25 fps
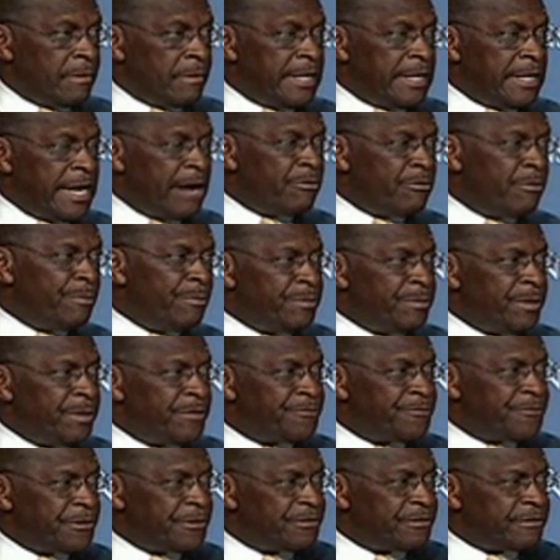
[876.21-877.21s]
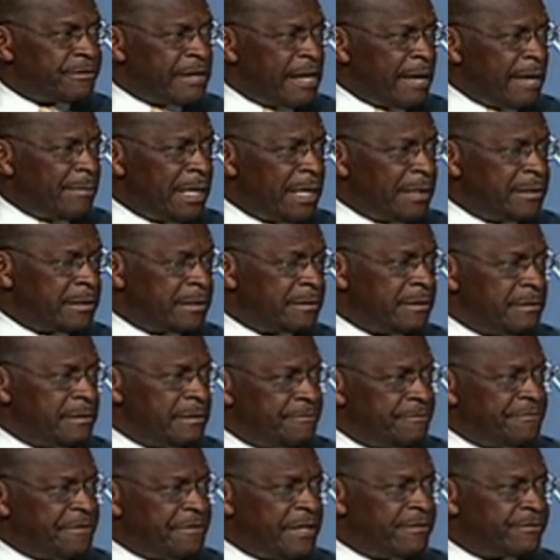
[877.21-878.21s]
And I remember the first time I looked
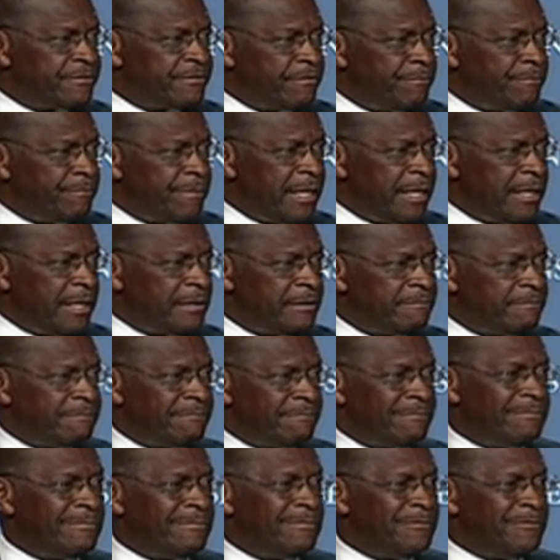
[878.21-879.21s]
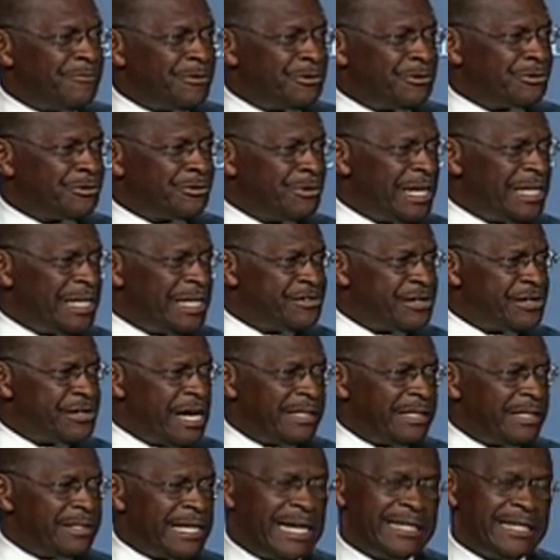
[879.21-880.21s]
in the face of my first
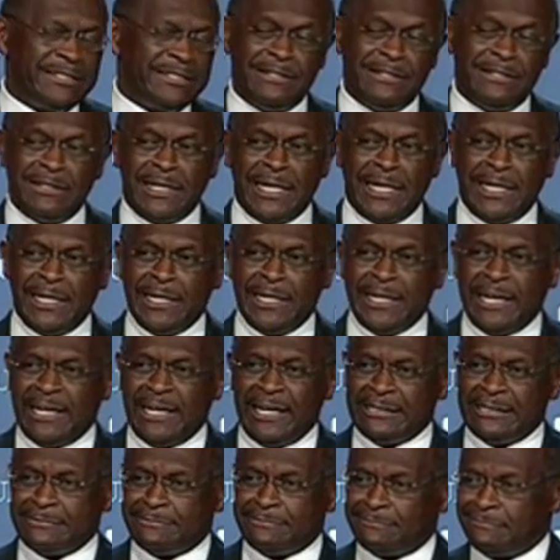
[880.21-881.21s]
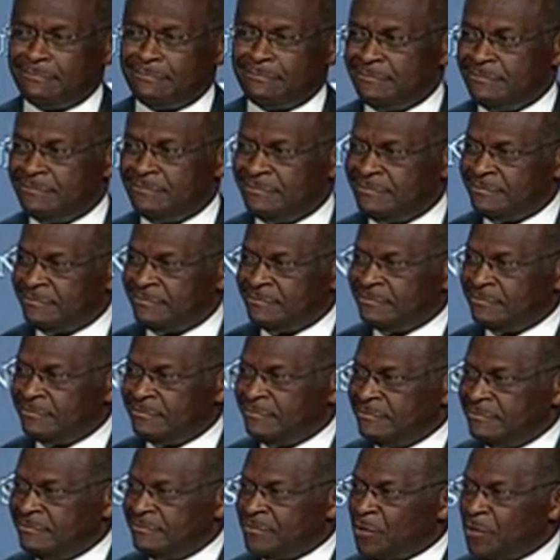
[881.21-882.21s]
grandchild in 1999.
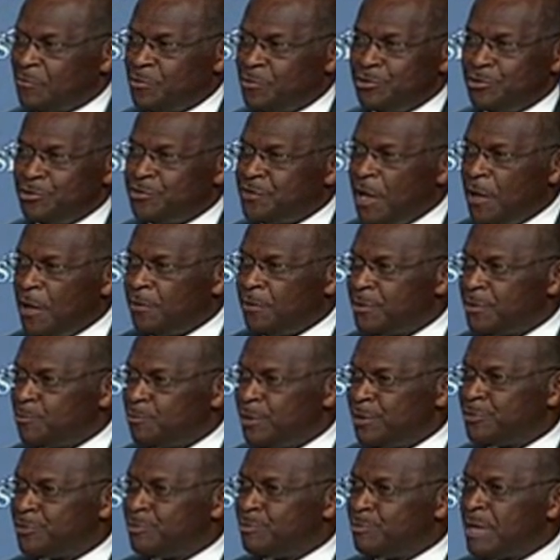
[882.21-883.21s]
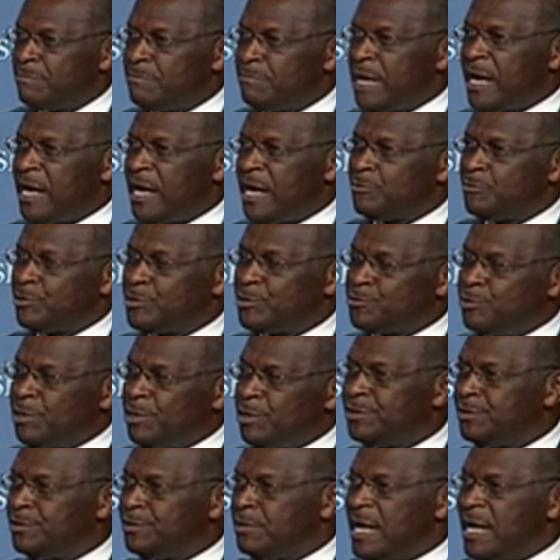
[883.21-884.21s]
The first thought that went through my mind was,
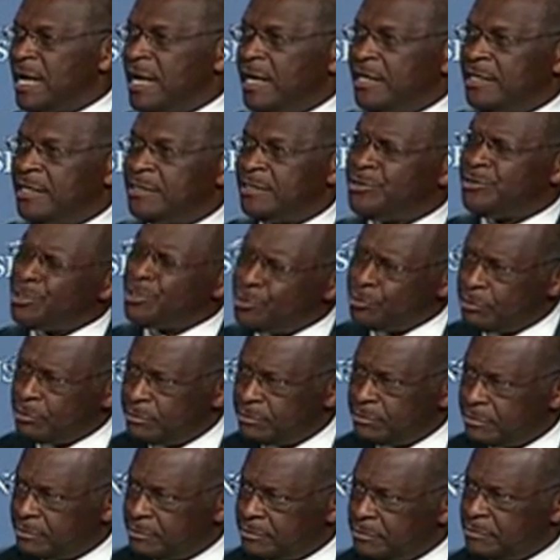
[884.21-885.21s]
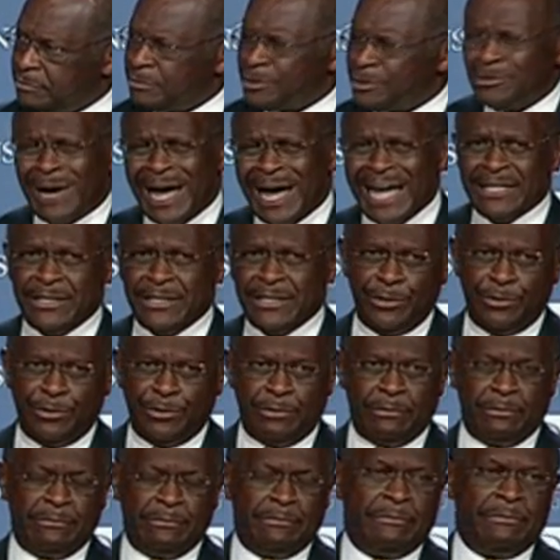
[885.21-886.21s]
what do I do? What do I do
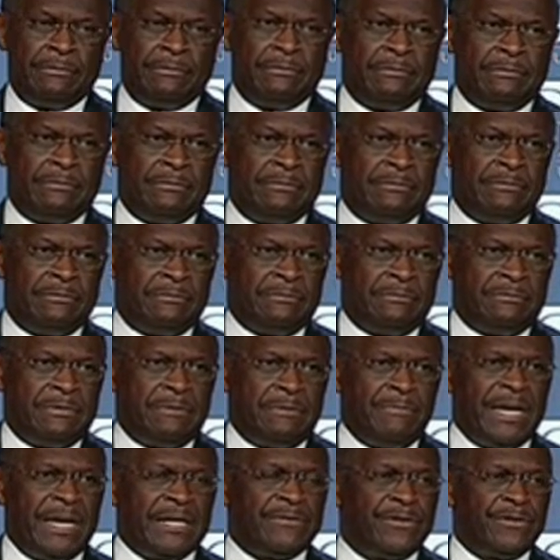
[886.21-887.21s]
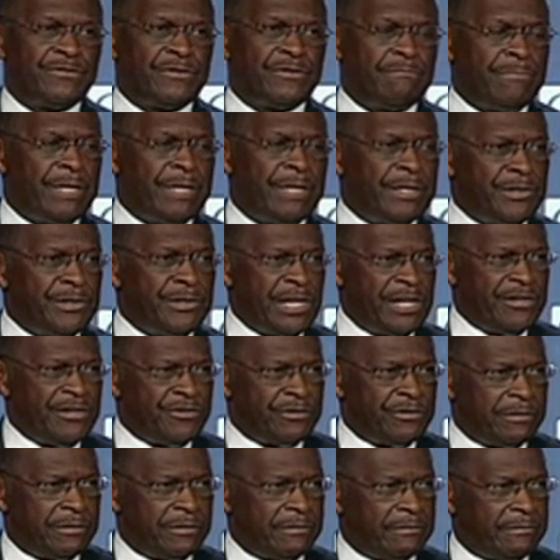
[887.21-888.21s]
to make this a better
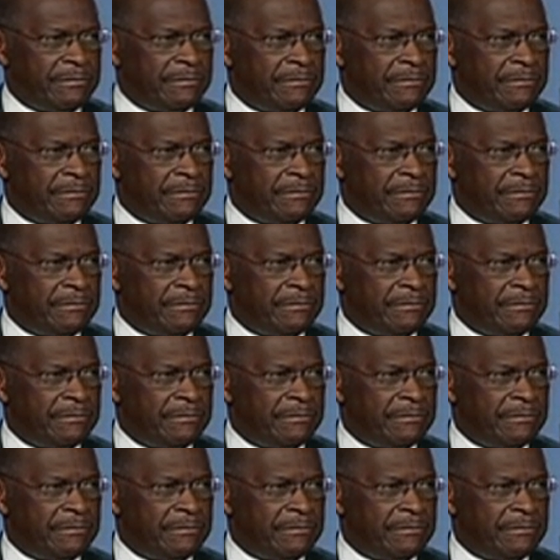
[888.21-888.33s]
nation